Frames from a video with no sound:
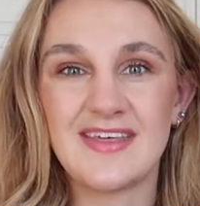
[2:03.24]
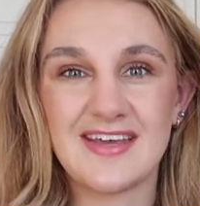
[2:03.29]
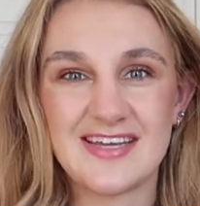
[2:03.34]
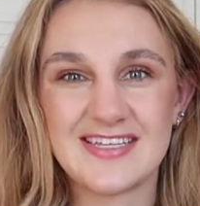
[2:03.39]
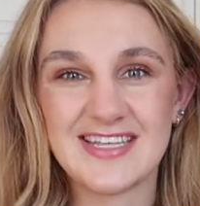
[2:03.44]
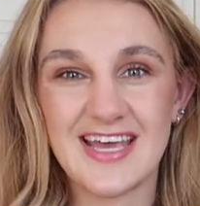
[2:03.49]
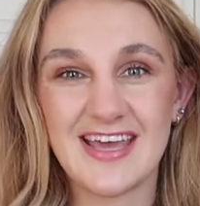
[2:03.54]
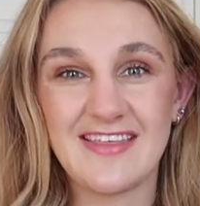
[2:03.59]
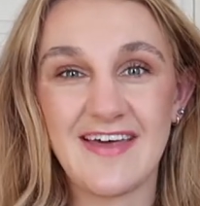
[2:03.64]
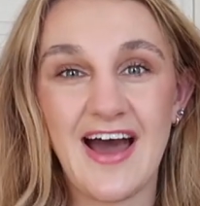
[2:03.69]

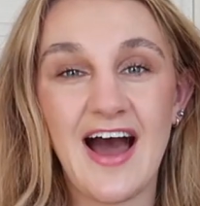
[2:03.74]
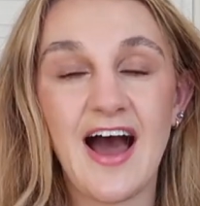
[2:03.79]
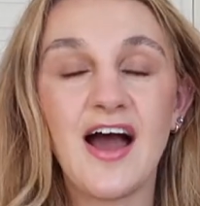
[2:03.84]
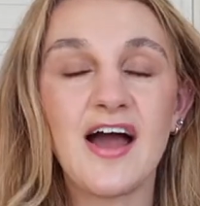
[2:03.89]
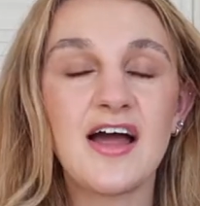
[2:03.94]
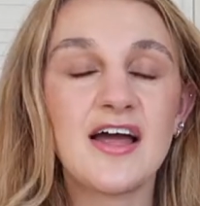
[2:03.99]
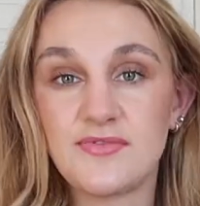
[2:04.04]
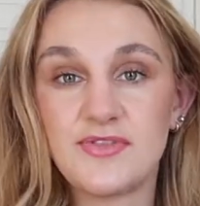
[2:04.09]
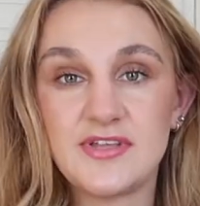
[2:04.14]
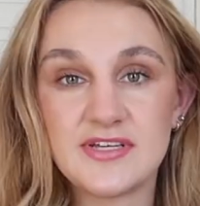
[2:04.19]
things like
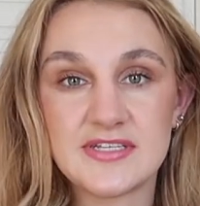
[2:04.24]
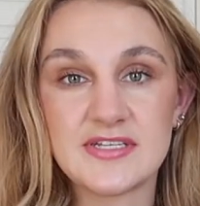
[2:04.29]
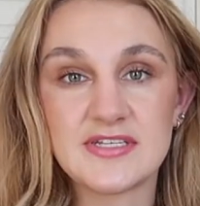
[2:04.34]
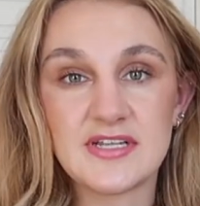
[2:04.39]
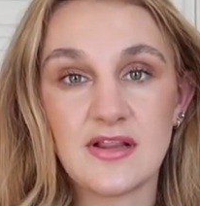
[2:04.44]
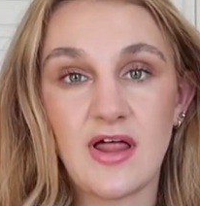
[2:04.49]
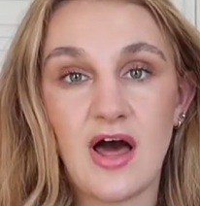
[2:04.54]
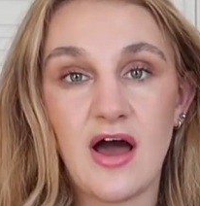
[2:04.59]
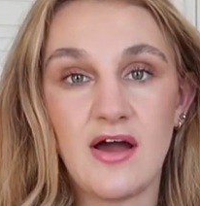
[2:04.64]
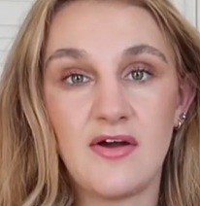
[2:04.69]
that. But this is
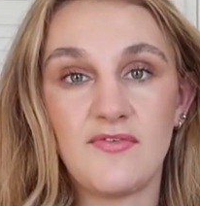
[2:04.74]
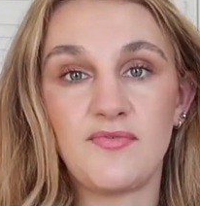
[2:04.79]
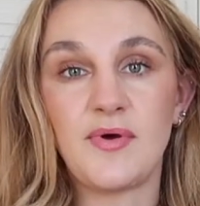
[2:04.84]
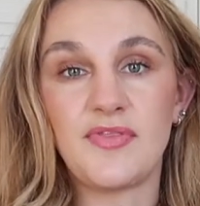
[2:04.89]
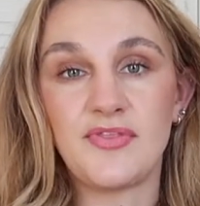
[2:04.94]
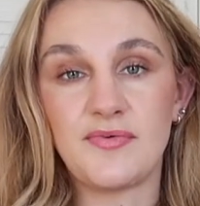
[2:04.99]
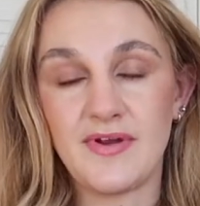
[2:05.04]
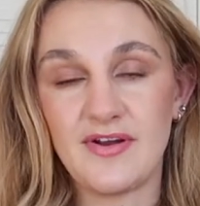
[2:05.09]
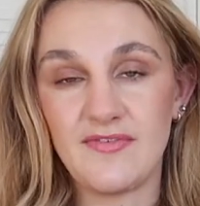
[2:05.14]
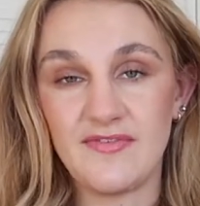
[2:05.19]
a lot of
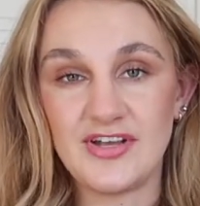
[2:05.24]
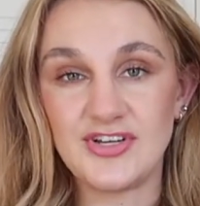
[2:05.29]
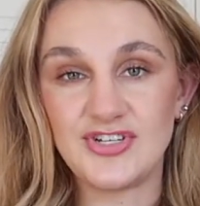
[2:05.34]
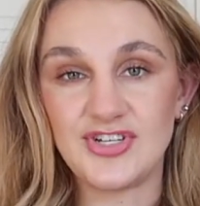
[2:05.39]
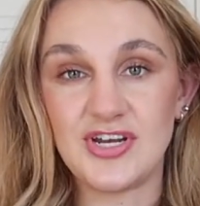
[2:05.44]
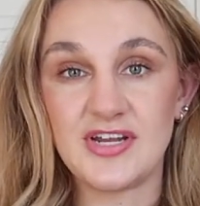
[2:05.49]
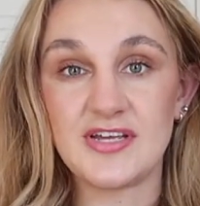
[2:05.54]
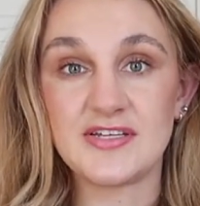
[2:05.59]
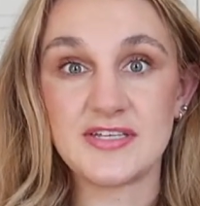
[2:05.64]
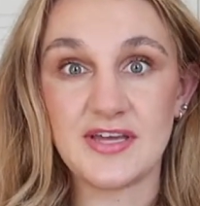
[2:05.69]
what the
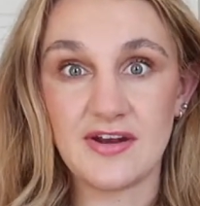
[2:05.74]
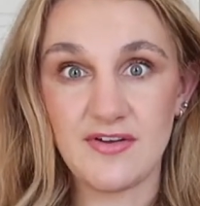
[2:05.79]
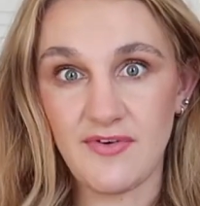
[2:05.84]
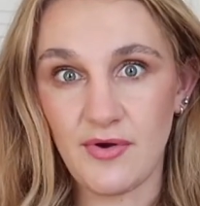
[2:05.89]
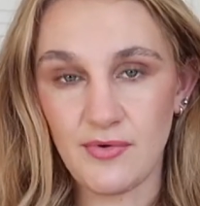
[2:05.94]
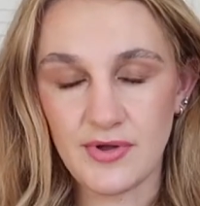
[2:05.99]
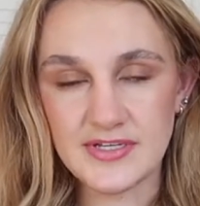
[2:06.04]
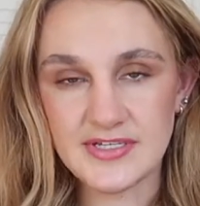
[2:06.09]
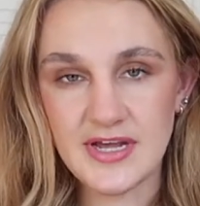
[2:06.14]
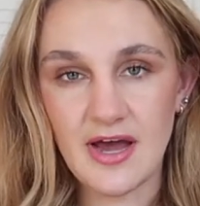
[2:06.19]
renovation is going to
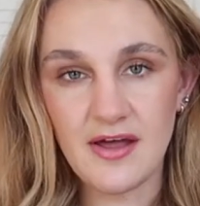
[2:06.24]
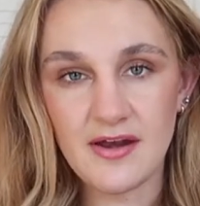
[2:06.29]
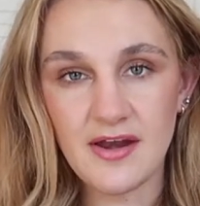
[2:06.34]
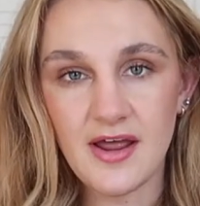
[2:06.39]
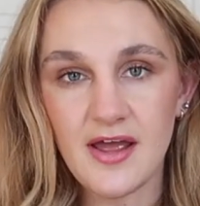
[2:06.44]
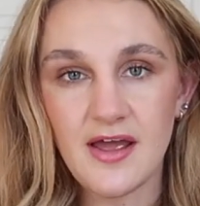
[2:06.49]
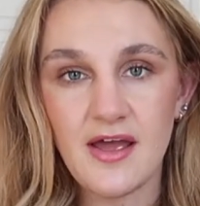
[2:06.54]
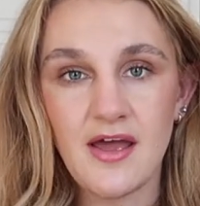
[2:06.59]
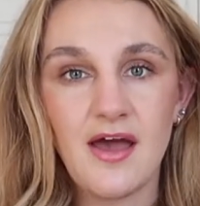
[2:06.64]
focus on.